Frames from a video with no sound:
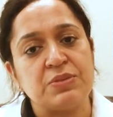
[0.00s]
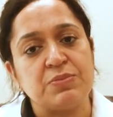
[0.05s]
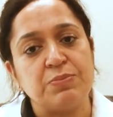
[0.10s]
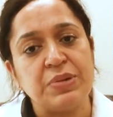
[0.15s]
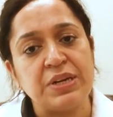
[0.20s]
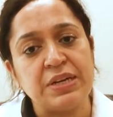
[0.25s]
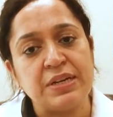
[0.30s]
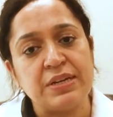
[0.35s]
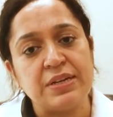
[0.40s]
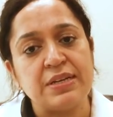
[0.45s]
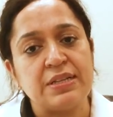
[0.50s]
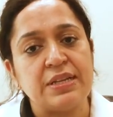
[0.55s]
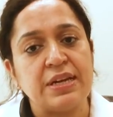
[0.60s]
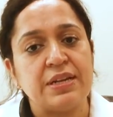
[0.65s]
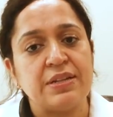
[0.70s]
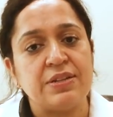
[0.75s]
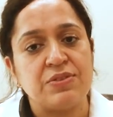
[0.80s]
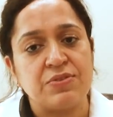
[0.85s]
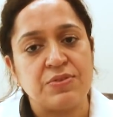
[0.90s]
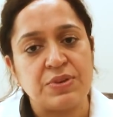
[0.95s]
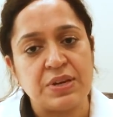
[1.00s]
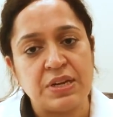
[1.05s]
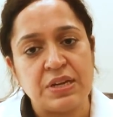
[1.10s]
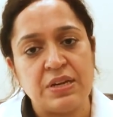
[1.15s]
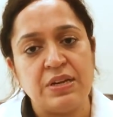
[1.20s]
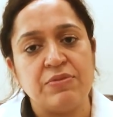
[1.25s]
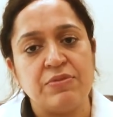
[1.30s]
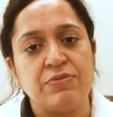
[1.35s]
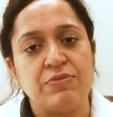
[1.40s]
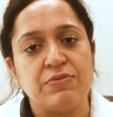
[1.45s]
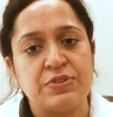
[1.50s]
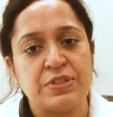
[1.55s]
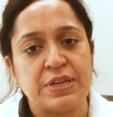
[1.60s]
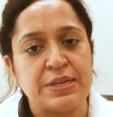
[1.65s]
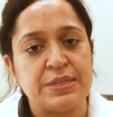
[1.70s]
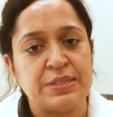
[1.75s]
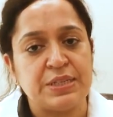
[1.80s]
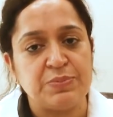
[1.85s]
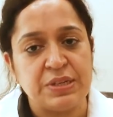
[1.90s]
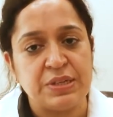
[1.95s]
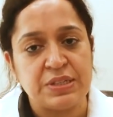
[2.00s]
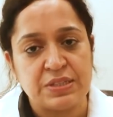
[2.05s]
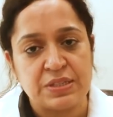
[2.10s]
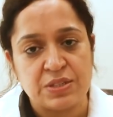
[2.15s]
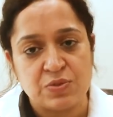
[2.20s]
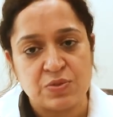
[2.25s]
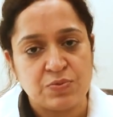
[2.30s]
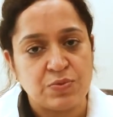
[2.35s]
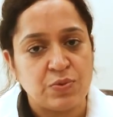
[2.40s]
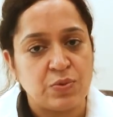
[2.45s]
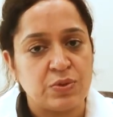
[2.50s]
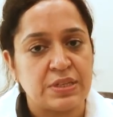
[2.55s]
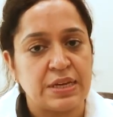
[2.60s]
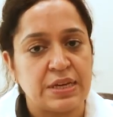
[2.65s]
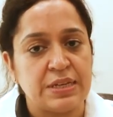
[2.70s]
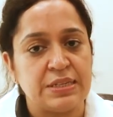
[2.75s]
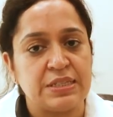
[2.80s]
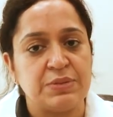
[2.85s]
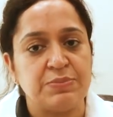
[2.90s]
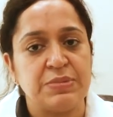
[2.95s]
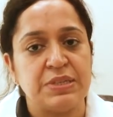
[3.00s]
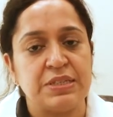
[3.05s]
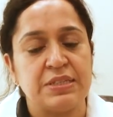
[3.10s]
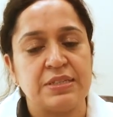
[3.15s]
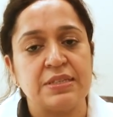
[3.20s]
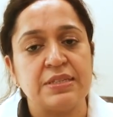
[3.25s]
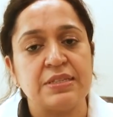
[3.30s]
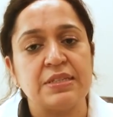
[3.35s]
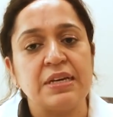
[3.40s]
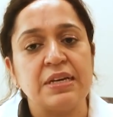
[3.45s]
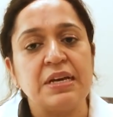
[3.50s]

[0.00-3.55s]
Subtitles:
bigger than 3 centimeters, 4 centimeters